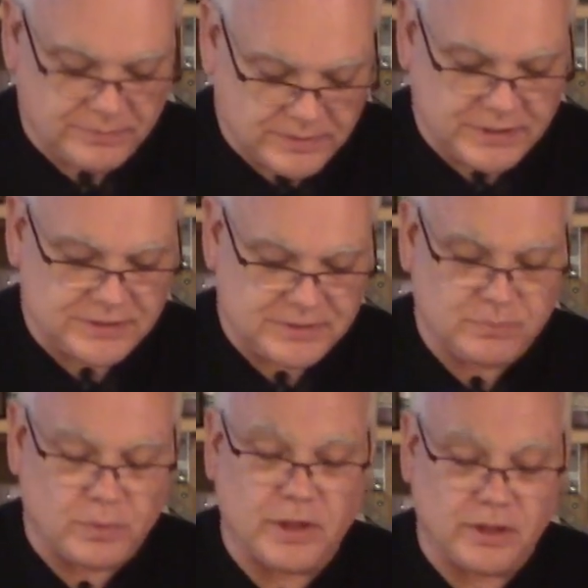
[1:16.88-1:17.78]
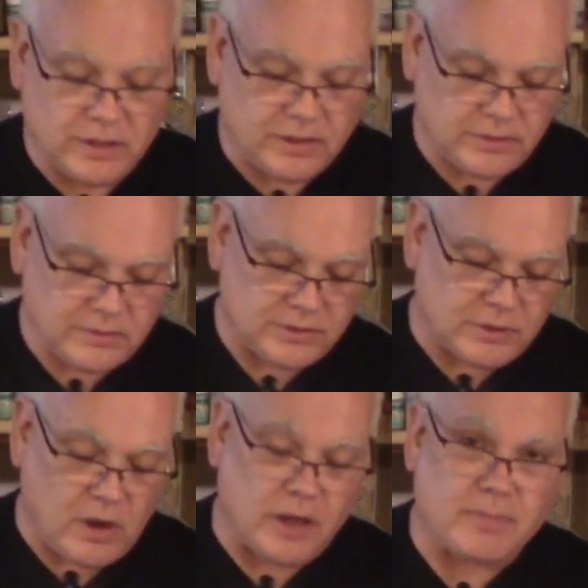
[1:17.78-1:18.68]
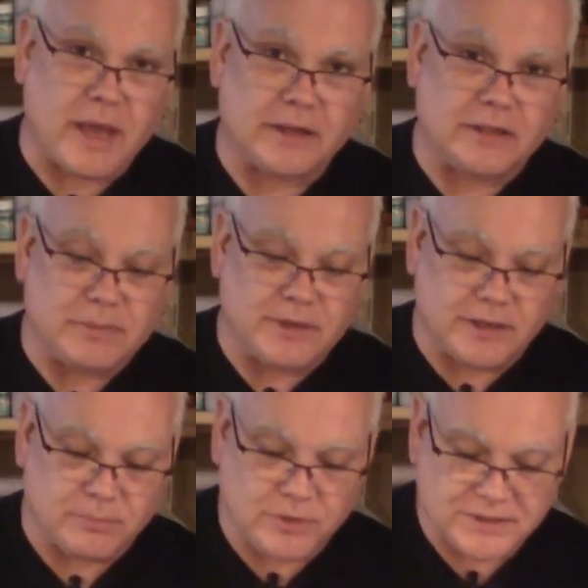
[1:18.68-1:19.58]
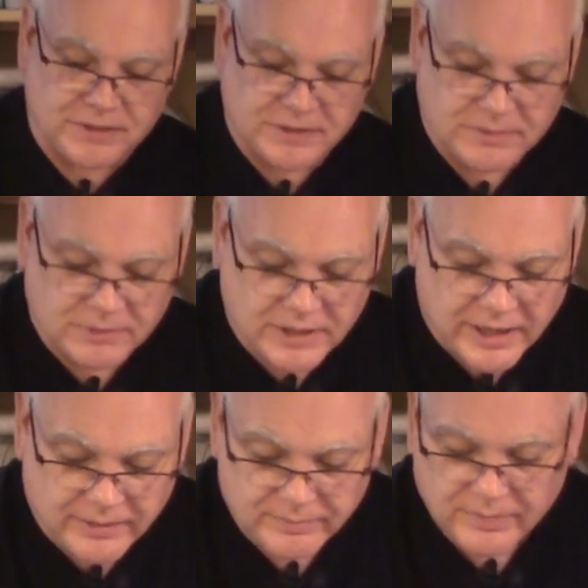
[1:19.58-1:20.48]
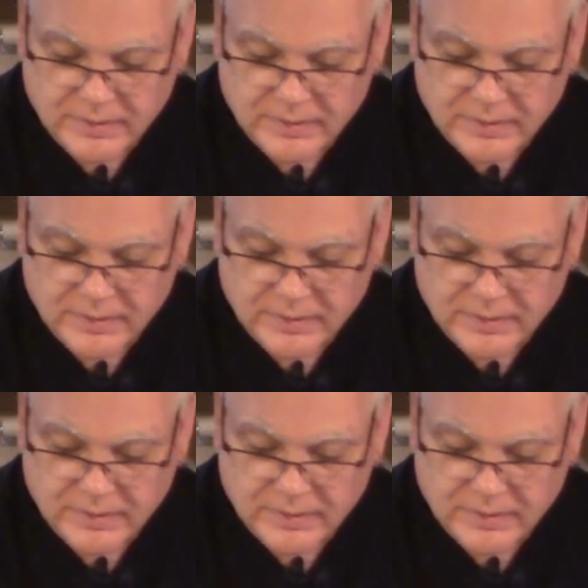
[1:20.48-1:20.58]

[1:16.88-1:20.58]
this will automatically be compressing some clay.